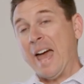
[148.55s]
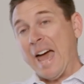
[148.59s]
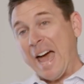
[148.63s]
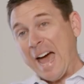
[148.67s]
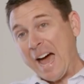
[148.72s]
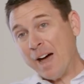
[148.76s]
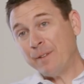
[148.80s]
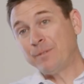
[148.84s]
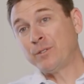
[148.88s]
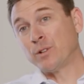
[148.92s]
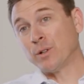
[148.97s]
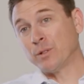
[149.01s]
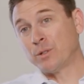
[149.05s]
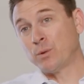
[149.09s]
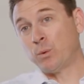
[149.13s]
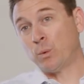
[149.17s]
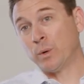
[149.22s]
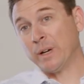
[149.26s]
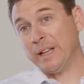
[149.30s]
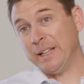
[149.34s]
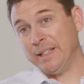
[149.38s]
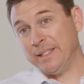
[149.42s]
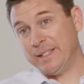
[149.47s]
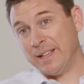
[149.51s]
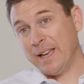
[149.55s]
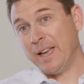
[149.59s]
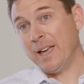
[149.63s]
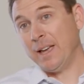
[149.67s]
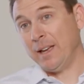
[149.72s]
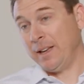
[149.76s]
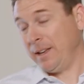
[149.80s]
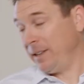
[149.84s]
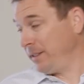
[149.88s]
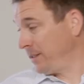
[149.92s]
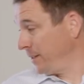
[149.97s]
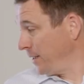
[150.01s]
After 20
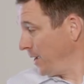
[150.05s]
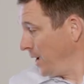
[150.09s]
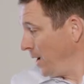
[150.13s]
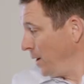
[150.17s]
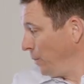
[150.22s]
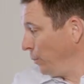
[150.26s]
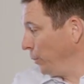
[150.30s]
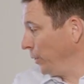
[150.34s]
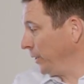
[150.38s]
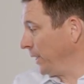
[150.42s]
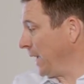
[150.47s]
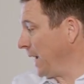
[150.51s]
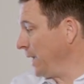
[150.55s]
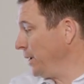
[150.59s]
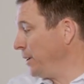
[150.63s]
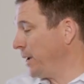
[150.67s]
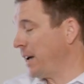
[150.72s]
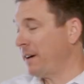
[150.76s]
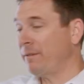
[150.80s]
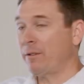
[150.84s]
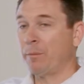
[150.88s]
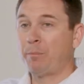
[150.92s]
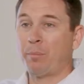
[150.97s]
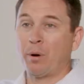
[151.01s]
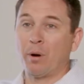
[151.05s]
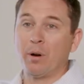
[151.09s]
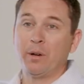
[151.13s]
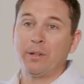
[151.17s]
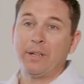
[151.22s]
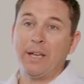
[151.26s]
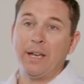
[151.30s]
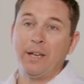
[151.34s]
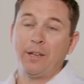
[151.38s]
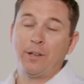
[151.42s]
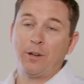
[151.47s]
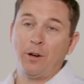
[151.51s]
days, well, now you have a per
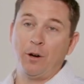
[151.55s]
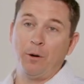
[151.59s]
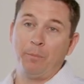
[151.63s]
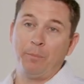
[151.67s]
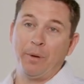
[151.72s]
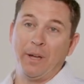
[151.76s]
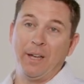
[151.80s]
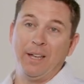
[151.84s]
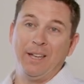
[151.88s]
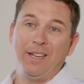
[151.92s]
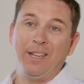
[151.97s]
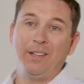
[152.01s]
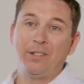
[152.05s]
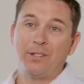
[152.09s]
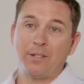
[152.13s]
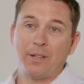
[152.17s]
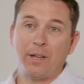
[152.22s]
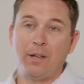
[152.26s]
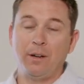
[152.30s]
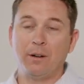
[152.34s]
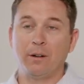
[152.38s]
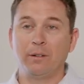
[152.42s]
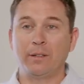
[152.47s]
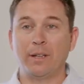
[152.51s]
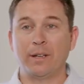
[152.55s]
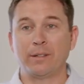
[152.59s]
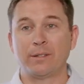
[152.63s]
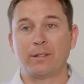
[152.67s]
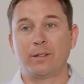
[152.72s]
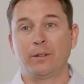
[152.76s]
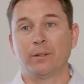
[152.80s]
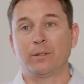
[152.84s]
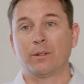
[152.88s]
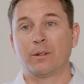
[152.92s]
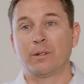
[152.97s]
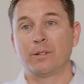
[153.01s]
day copay each day you're in that
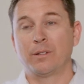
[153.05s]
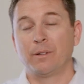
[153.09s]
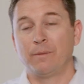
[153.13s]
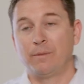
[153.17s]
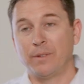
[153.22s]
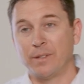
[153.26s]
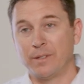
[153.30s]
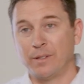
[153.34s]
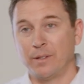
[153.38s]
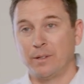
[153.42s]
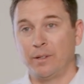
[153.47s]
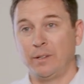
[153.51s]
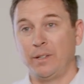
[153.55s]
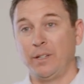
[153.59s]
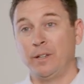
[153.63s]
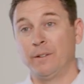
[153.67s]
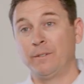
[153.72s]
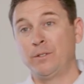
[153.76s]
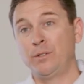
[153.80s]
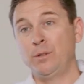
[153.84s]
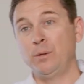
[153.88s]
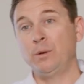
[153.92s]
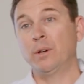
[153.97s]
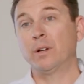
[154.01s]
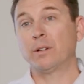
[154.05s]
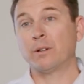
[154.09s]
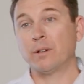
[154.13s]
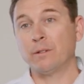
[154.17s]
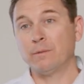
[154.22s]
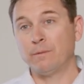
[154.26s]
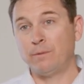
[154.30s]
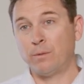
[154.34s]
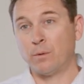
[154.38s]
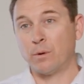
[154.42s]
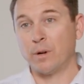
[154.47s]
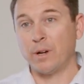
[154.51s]
skilled nursing facility of
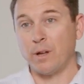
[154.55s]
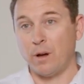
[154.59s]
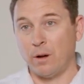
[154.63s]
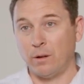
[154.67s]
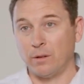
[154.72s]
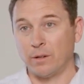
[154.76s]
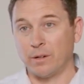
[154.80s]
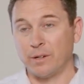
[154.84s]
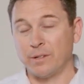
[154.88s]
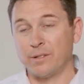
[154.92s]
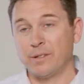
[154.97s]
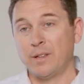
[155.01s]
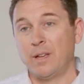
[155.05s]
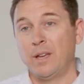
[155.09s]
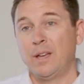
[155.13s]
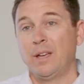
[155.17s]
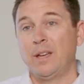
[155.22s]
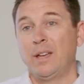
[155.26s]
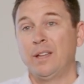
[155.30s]
$204